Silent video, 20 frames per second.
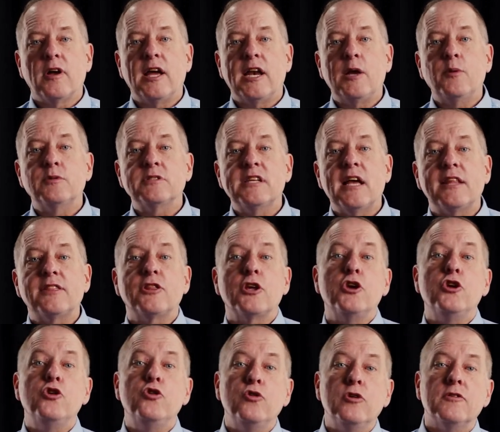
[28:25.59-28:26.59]
and he was at the
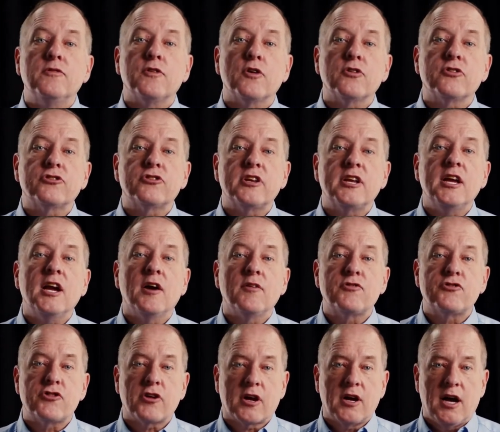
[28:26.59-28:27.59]
University of
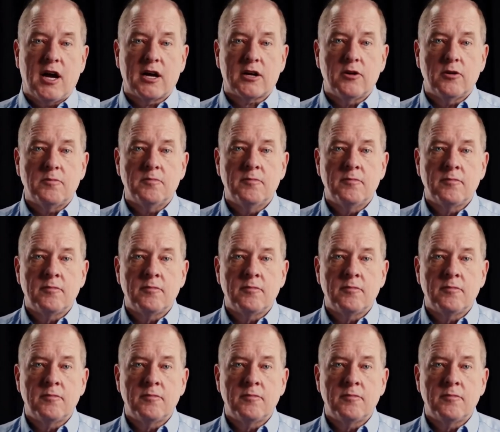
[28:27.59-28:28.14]
Chicago.